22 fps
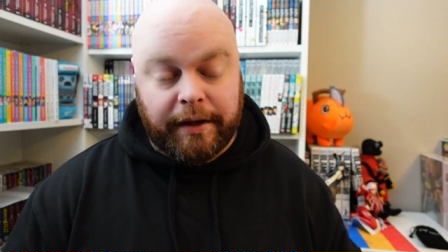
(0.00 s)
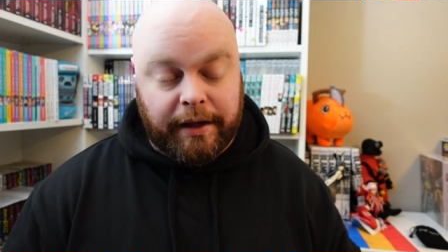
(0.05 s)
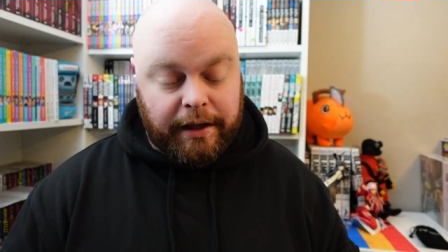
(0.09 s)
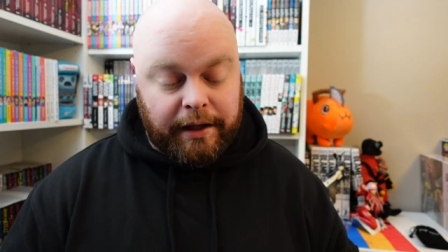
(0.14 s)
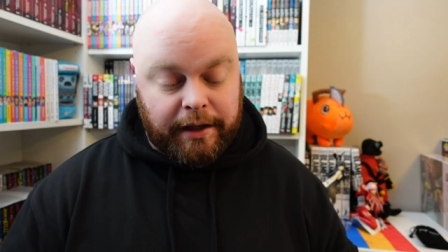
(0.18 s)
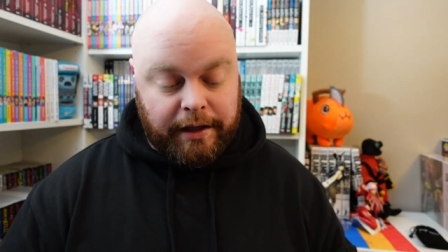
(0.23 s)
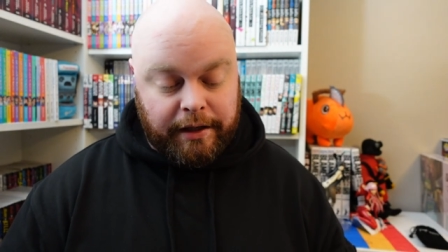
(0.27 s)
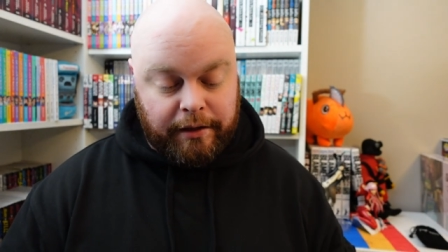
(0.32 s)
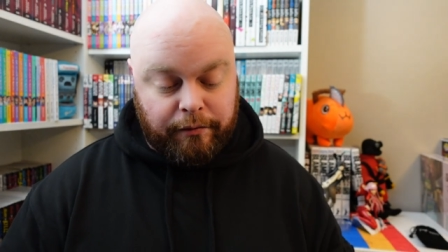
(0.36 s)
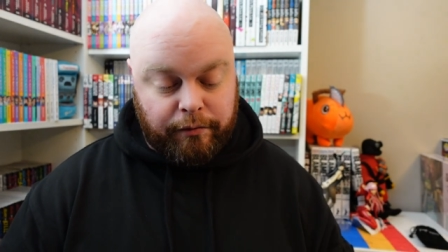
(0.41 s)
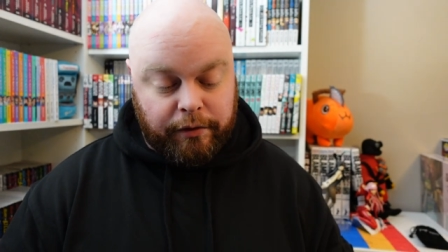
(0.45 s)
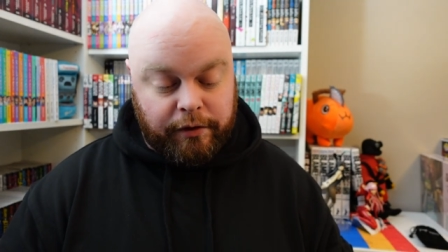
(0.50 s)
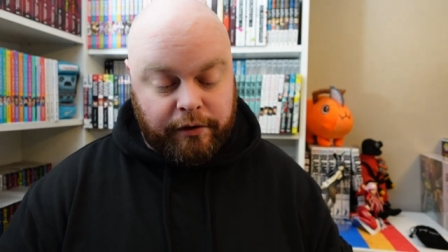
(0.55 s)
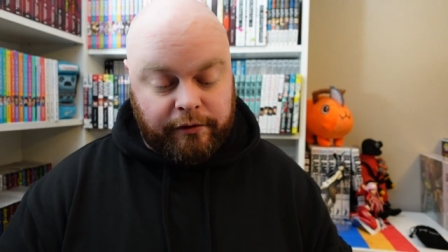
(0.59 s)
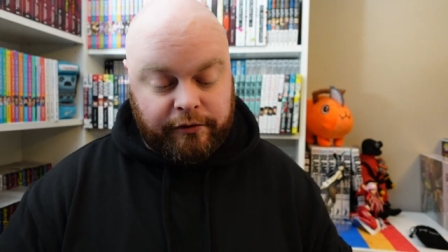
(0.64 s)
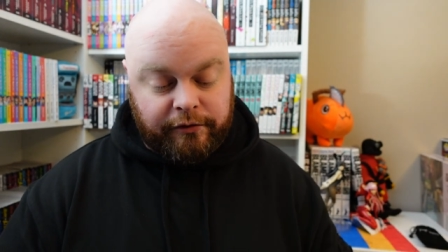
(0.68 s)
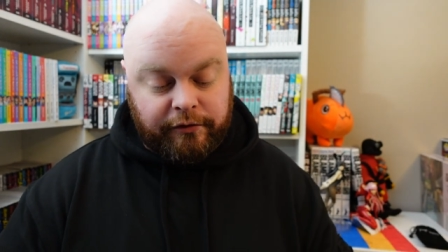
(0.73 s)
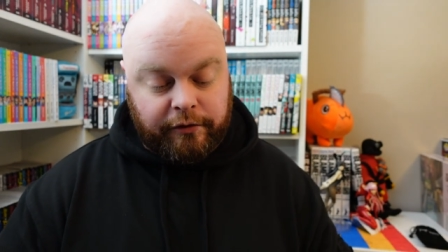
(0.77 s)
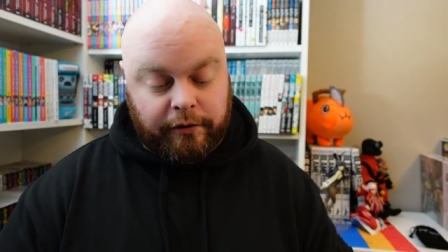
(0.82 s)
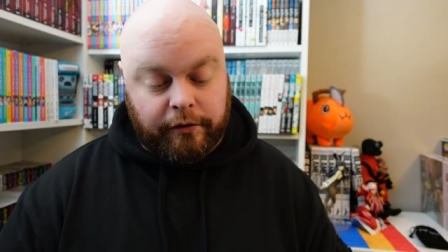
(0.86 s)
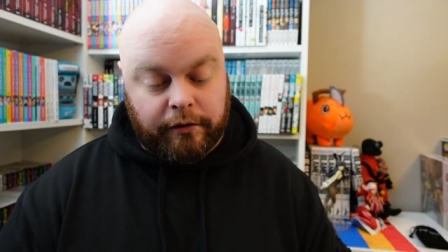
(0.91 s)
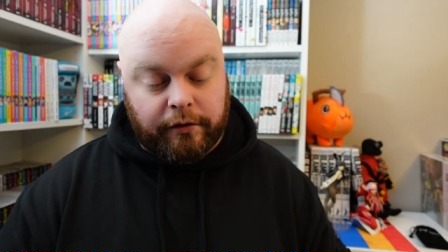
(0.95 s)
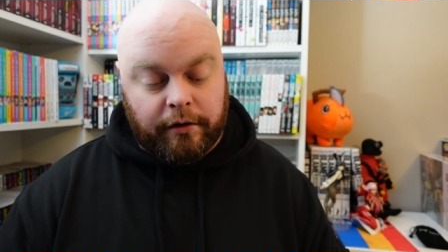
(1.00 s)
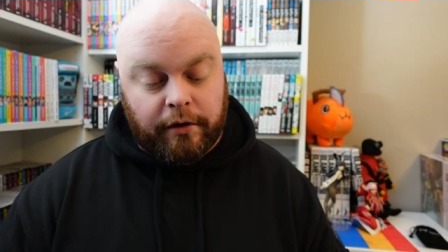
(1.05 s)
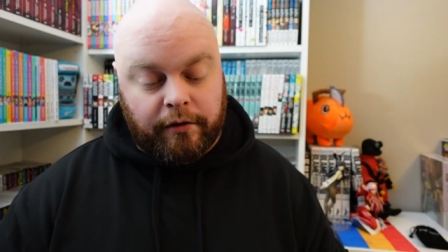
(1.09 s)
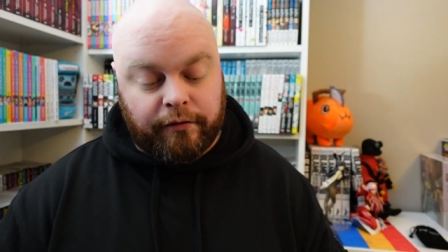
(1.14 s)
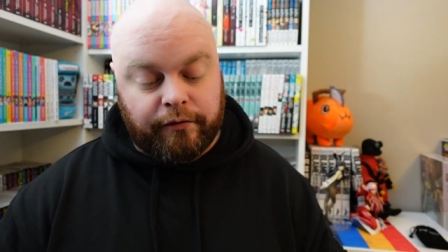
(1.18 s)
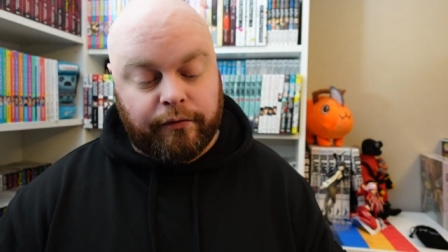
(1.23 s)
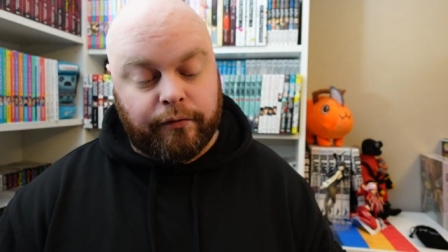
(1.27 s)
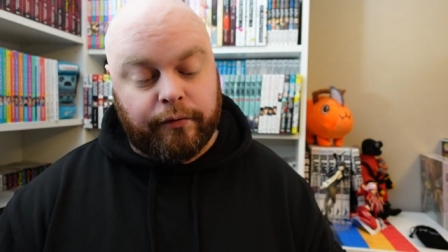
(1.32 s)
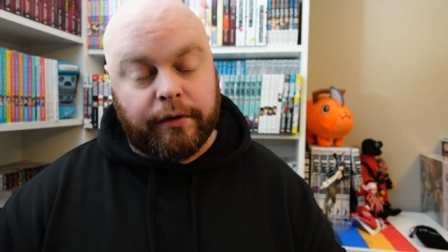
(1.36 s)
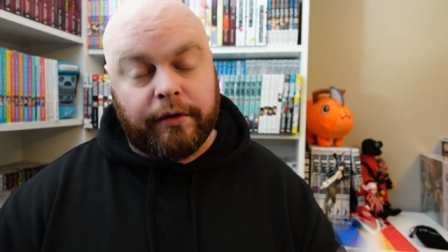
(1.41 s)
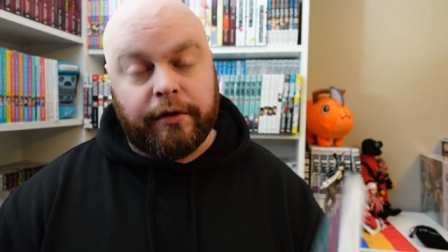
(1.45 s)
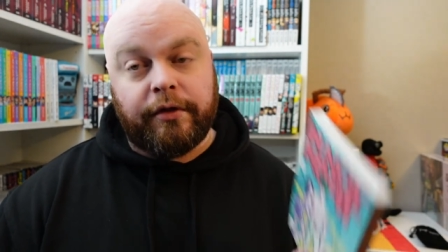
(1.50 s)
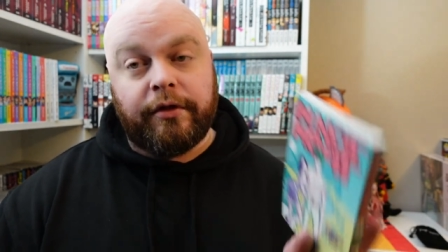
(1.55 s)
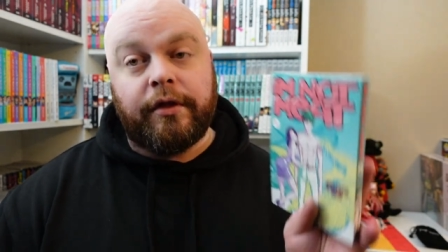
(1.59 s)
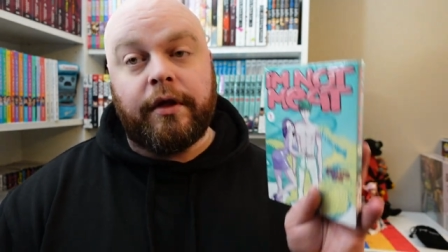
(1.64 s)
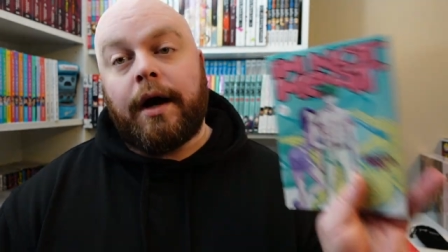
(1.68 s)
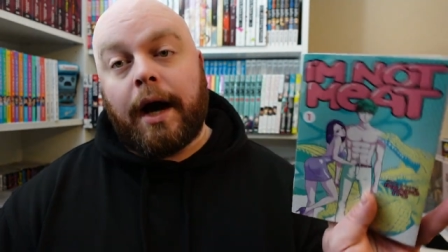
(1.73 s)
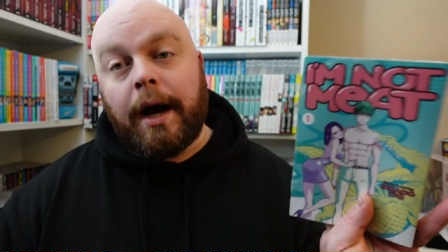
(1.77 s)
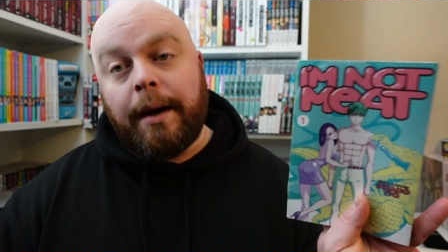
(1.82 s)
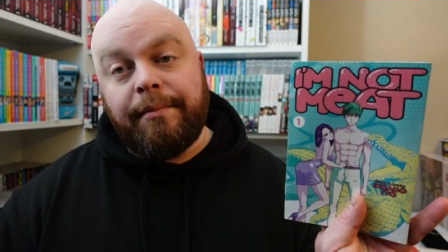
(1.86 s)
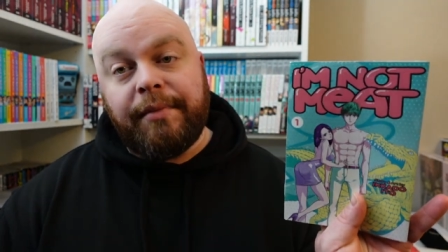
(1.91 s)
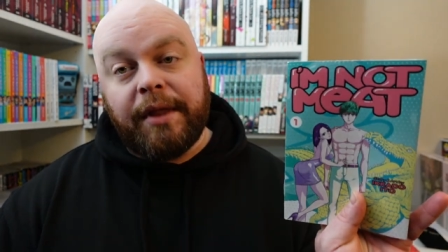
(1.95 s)
And we're going to start it off with
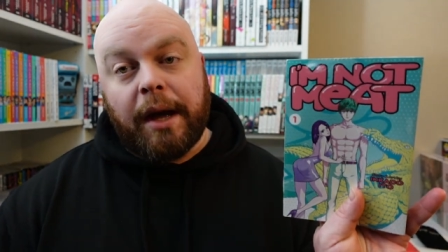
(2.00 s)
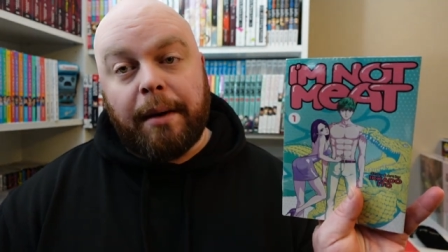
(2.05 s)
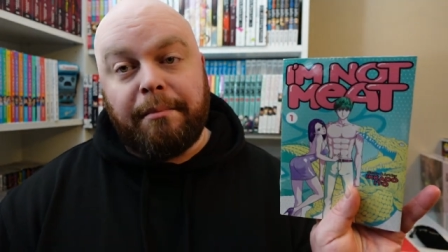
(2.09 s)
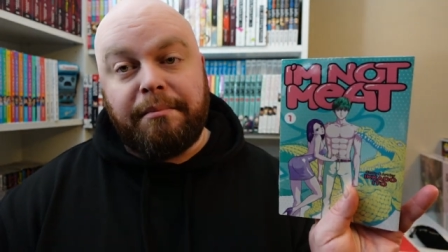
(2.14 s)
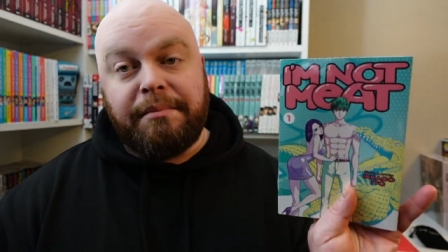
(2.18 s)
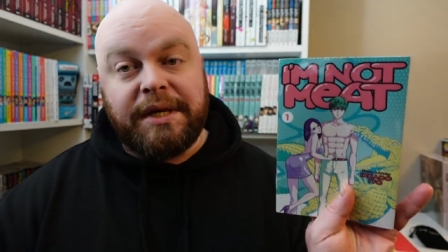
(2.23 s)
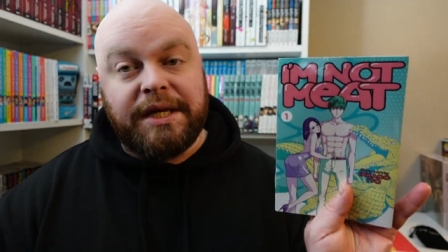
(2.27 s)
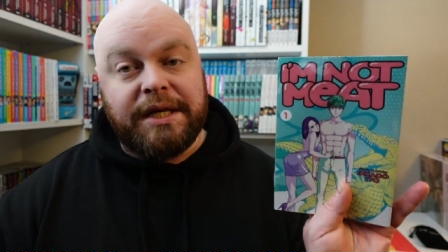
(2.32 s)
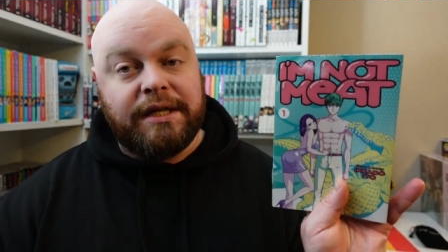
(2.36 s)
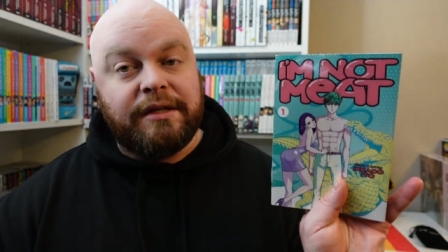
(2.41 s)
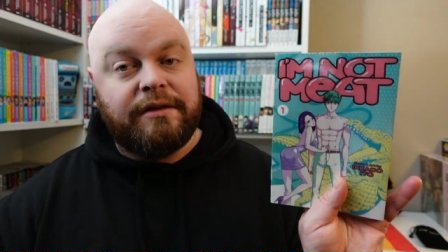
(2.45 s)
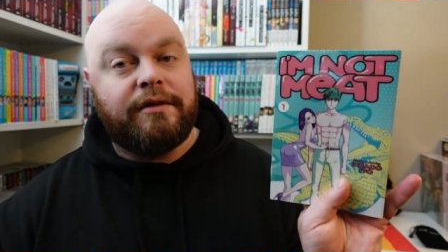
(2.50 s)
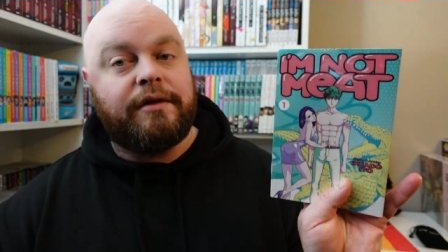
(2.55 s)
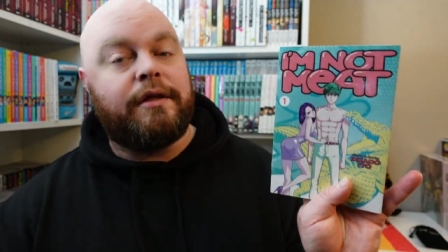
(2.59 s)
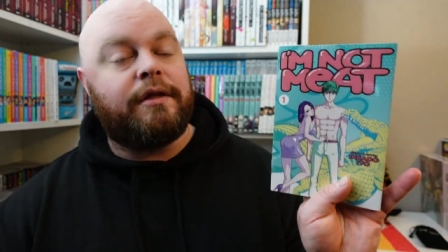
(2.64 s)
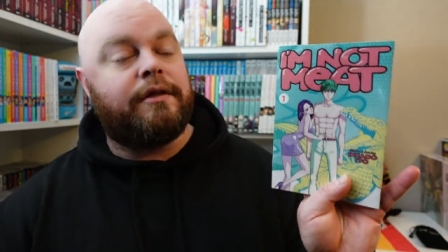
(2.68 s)
I'm Not Meat.